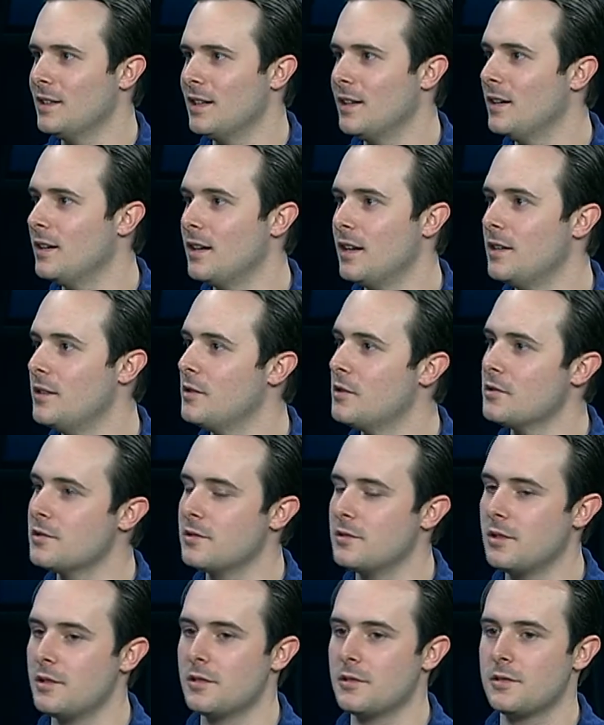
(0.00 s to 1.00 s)
Uh,
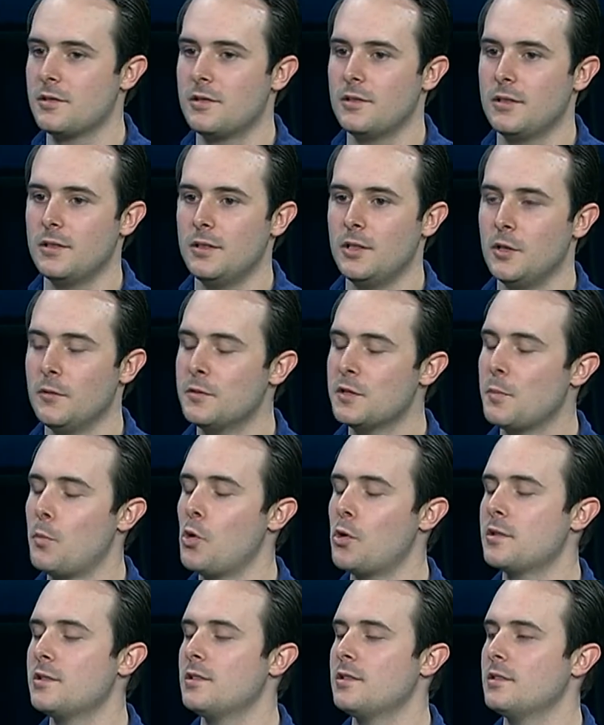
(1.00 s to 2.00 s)
there's there's you know
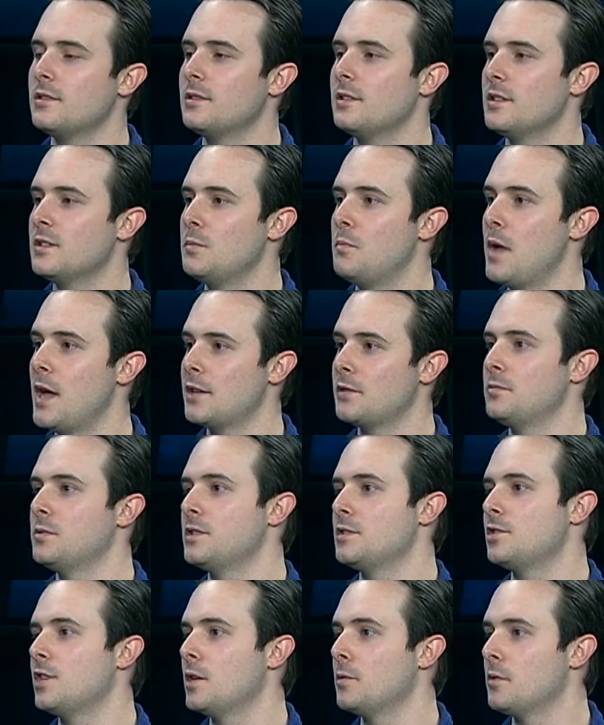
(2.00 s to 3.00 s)
sports is, is best when
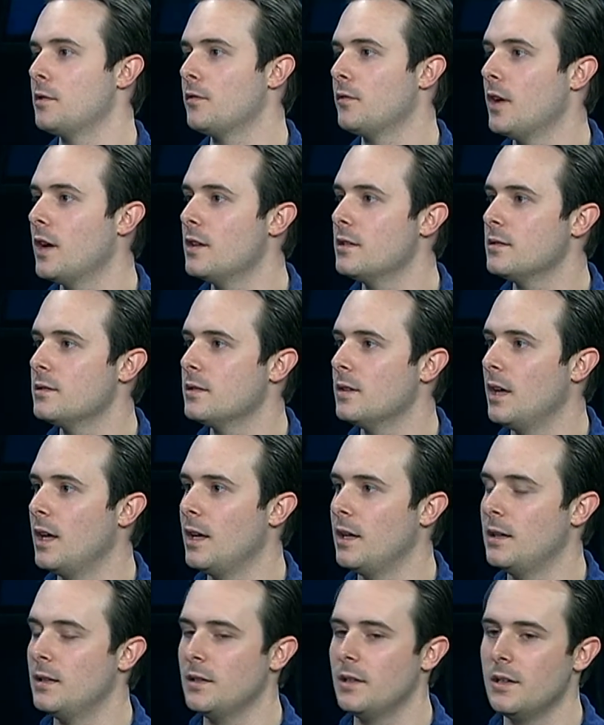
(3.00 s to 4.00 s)
it's shared with friends. And,
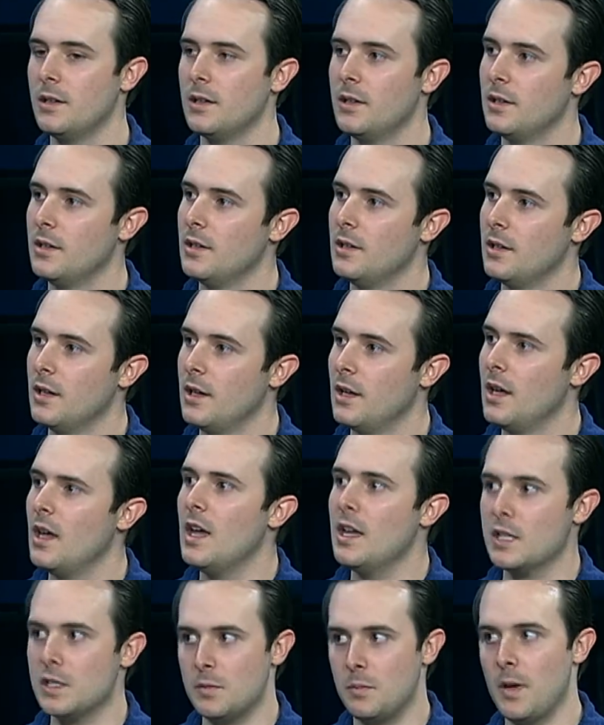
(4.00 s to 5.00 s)
and college and professional,
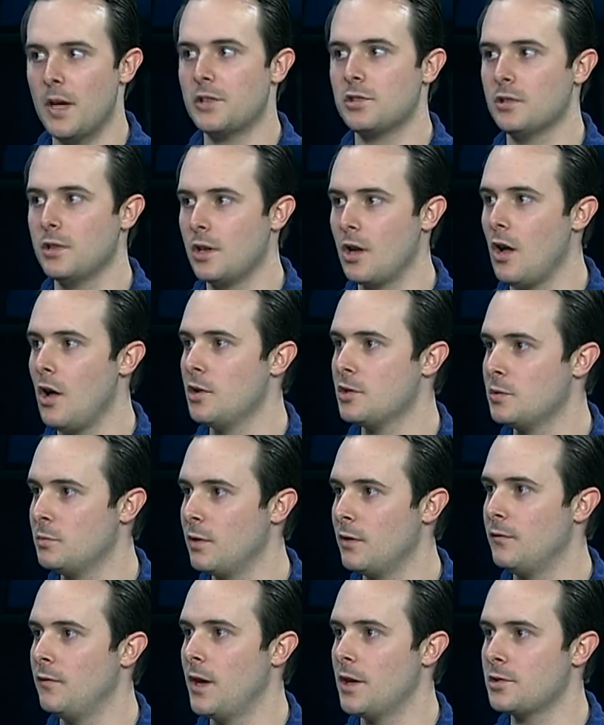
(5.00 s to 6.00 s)
right? Especially college and
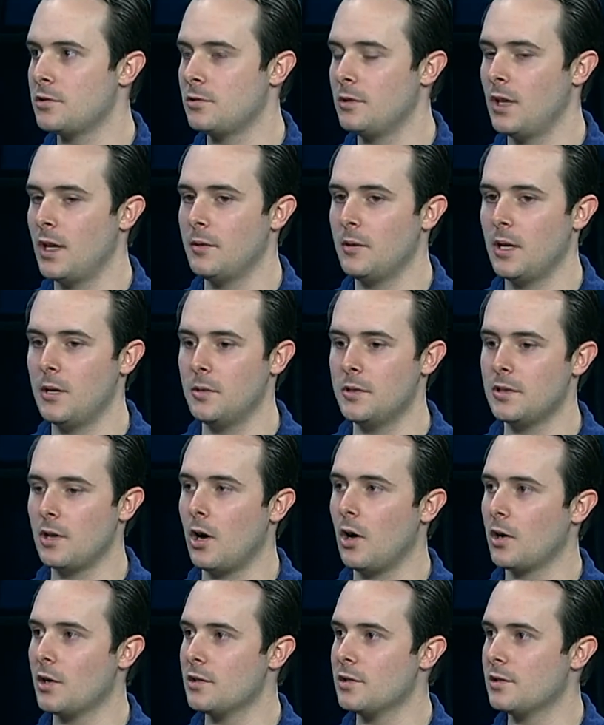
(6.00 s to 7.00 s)
professional. I, I went to
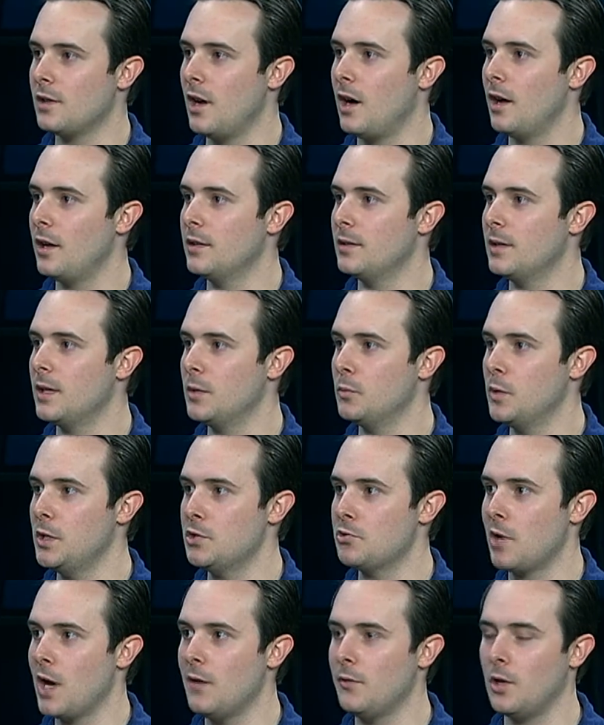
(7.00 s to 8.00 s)
Arkansas, and, and we
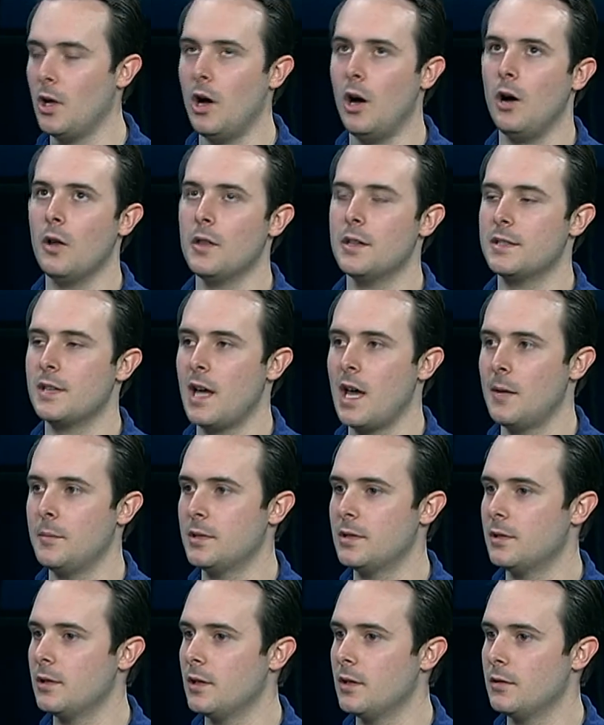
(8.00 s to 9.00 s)
travel all the time
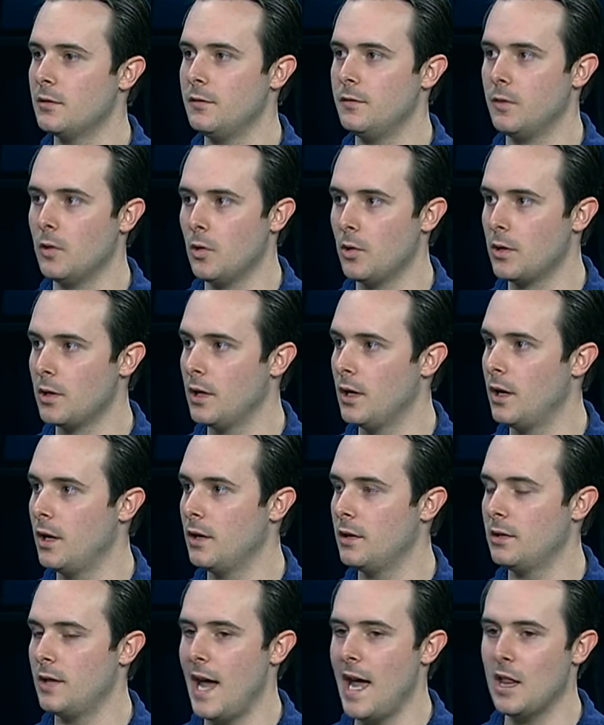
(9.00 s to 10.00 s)
to
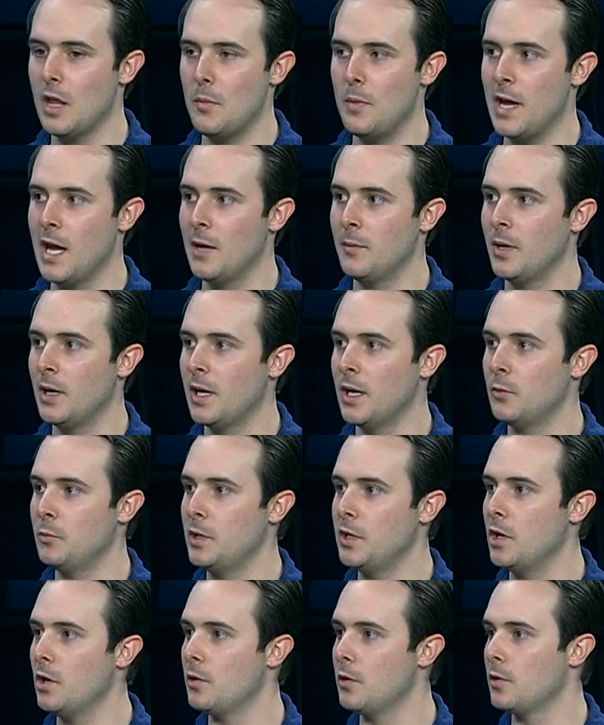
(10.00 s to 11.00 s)
Florida, Alabama, and
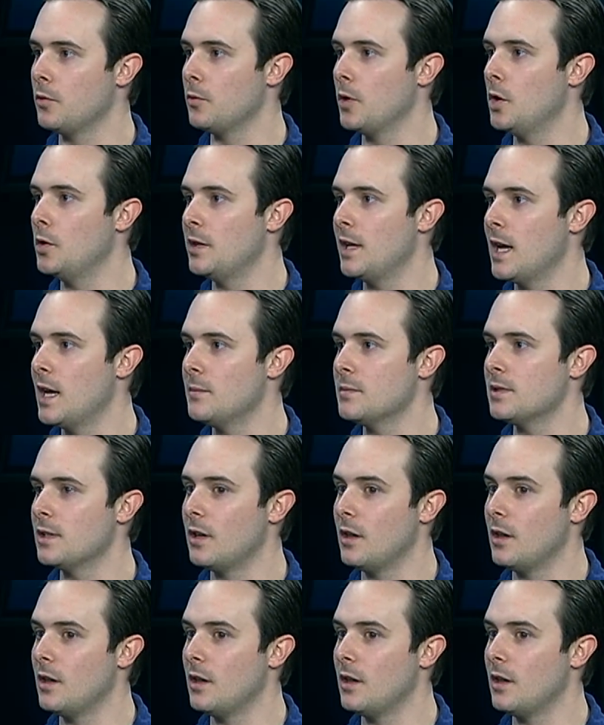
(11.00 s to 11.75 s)
we go to the road games.